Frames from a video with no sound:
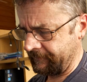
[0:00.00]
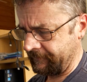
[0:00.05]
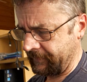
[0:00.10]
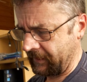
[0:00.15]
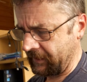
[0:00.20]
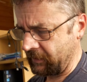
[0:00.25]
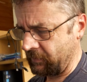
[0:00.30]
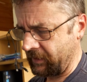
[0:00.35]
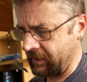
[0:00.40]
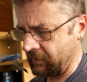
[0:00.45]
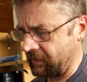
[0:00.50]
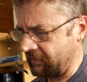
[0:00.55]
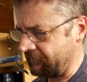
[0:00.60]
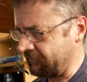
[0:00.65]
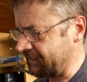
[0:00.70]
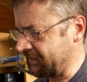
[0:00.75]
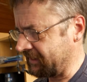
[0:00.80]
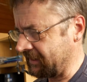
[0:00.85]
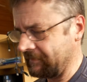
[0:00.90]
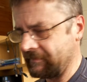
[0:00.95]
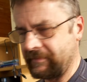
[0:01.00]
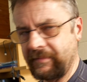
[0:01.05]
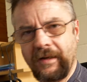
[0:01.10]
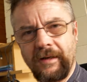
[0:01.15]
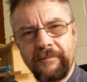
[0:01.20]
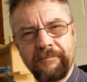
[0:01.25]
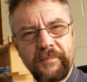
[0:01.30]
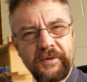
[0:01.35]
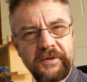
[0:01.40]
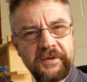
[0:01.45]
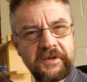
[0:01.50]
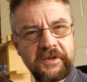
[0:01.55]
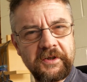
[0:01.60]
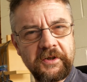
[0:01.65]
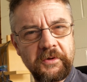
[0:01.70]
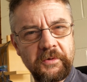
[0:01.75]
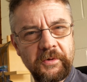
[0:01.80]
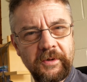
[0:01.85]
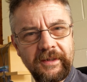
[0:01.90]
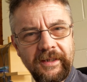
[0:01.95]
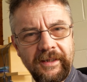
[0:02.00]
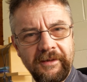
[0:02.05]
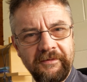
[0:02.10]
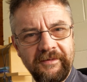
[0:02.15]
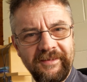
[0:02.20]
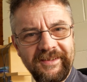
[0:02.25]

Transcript: By the way, the reason I put school down